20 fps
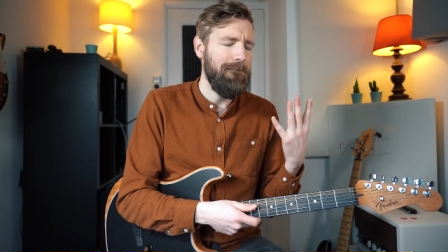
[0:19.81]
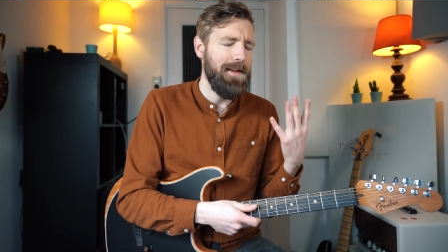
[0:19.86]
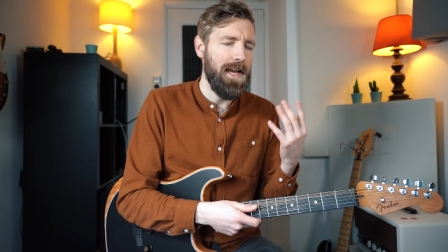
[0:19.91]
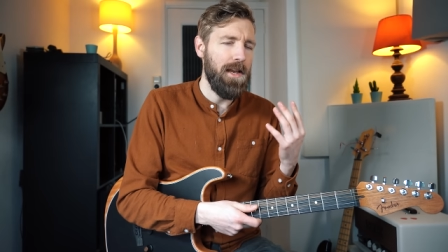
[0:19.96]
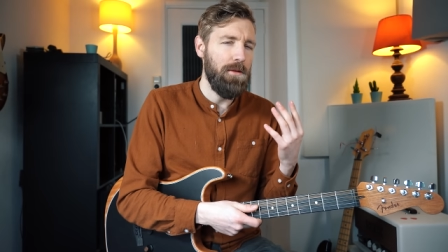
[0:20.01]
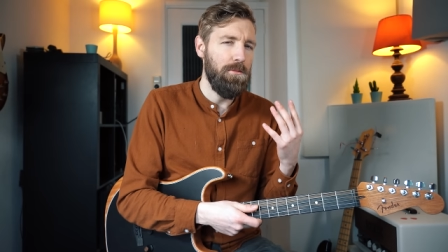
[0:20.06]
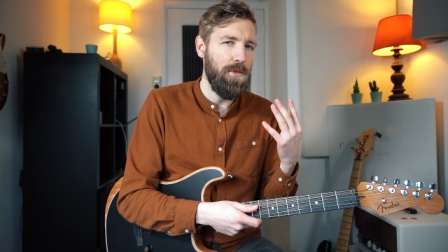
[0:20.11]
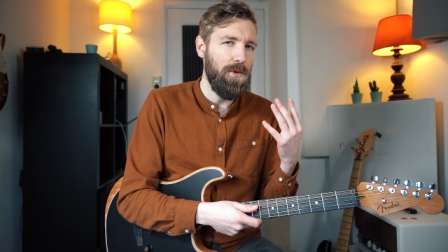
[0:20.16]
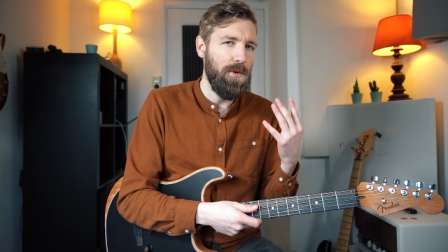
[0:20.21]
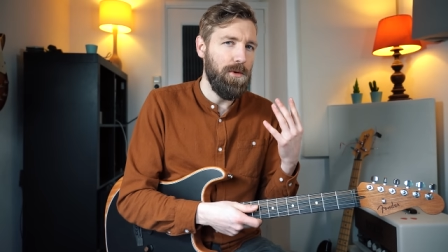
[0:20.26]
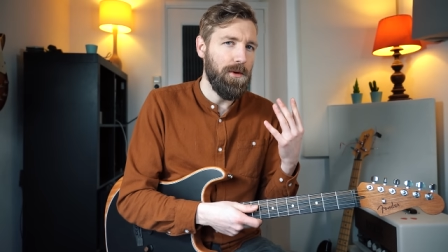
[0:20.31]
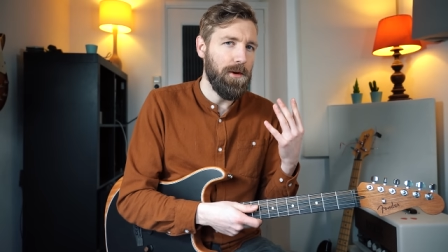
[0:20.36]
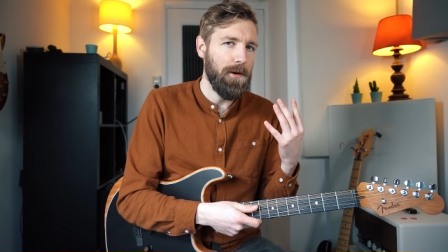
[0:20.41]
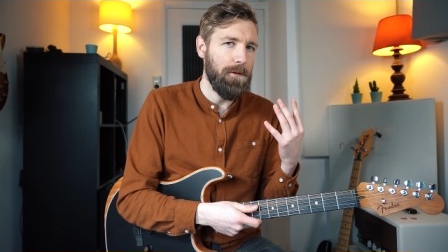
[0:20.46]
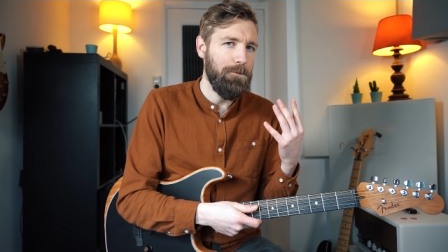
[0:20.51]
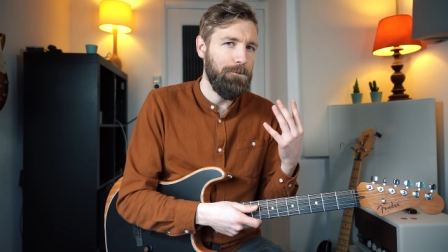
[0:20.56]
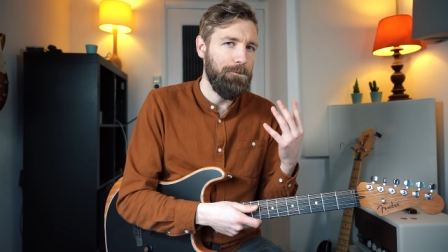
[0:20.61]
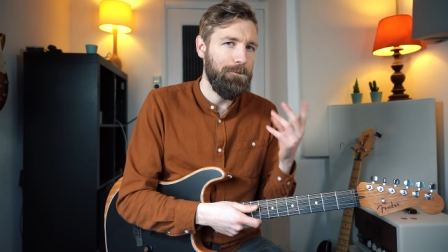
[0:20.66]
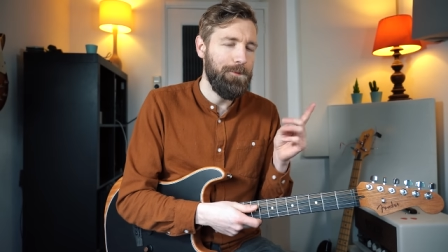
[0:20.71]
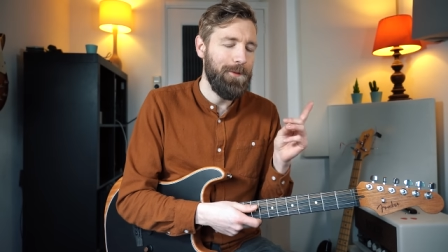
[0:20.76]
and more.
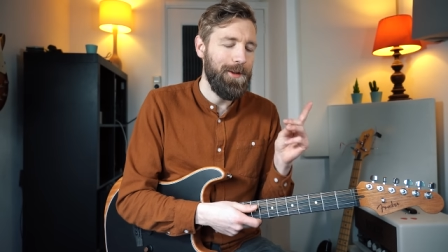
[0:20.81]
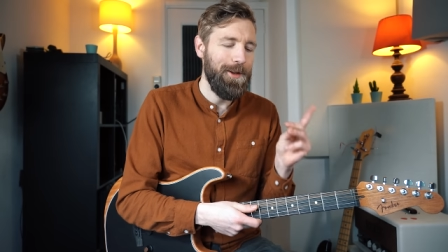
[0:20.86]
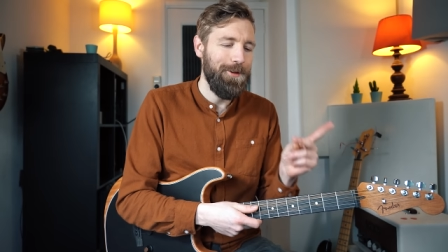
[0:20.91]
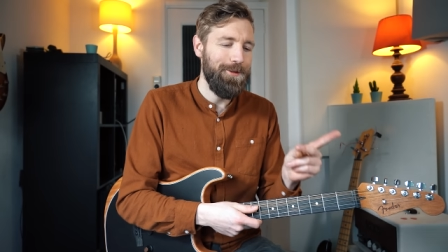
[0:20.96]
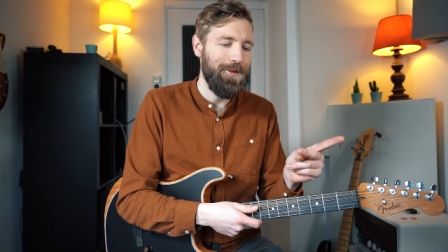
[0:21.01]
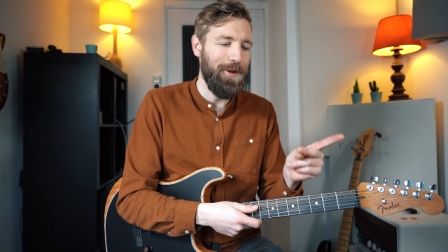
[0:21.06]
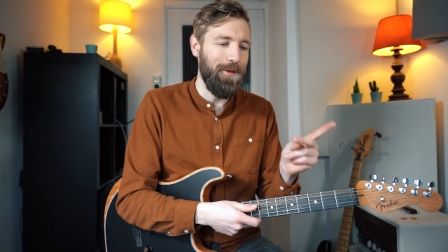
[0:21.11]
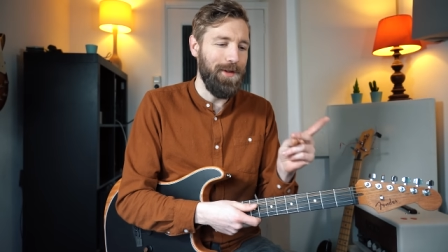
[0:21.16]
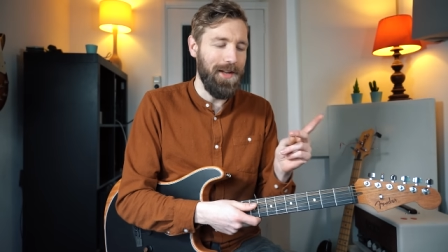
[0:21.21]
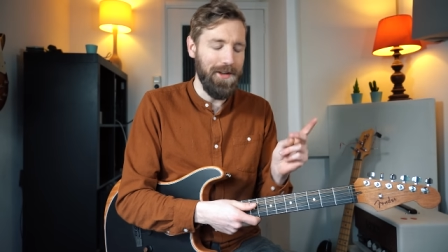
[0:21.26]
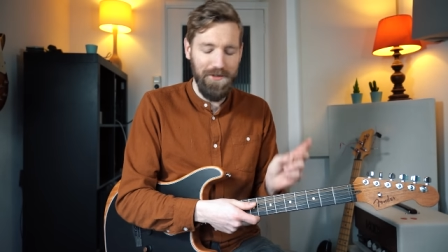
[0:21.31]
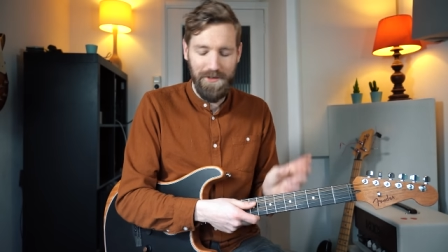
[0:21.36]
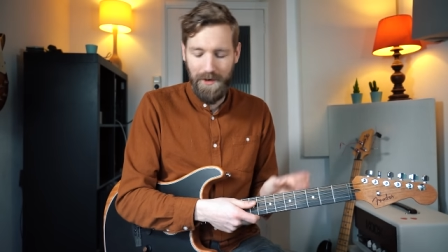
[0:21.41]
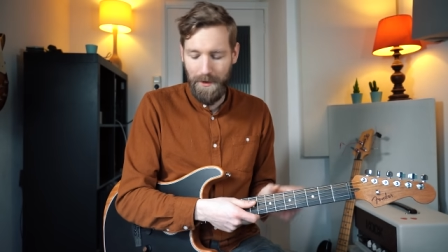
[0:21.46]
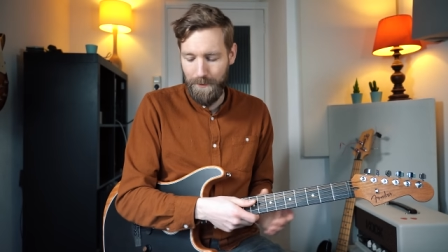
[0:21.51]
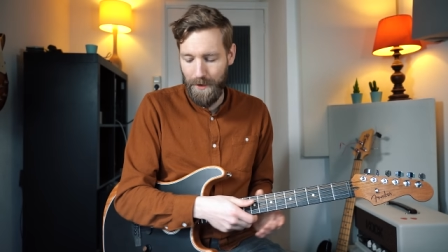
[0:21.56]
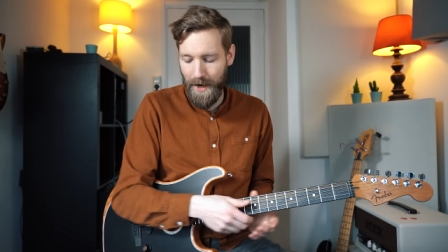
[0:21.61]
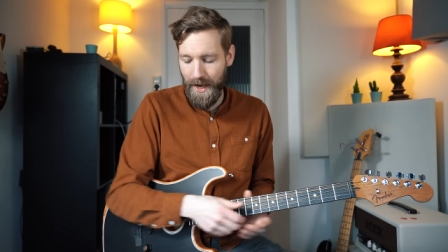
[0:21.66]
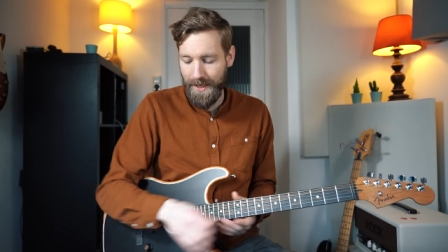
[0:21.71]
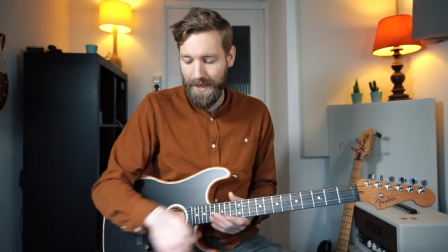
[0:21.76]
So let's
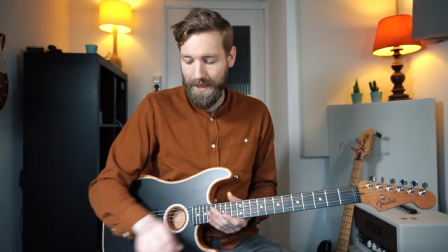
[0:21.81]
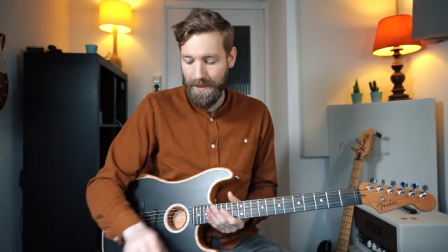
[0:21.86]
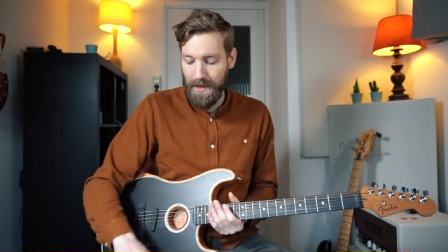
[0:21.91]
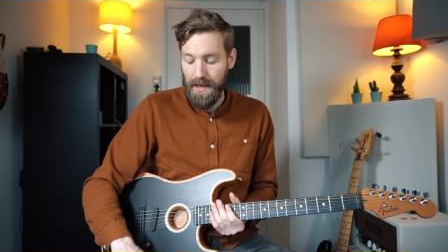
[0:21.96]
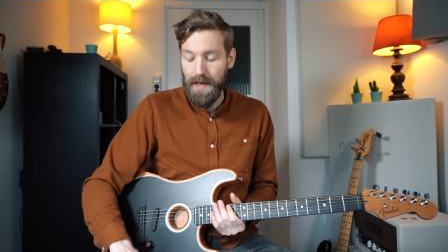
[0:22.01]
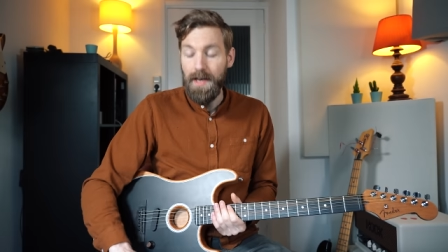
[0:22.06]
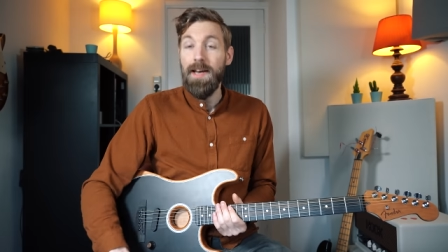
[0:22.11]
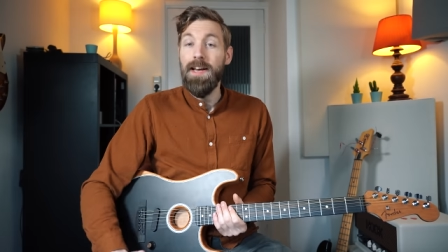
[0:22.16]
jump right in.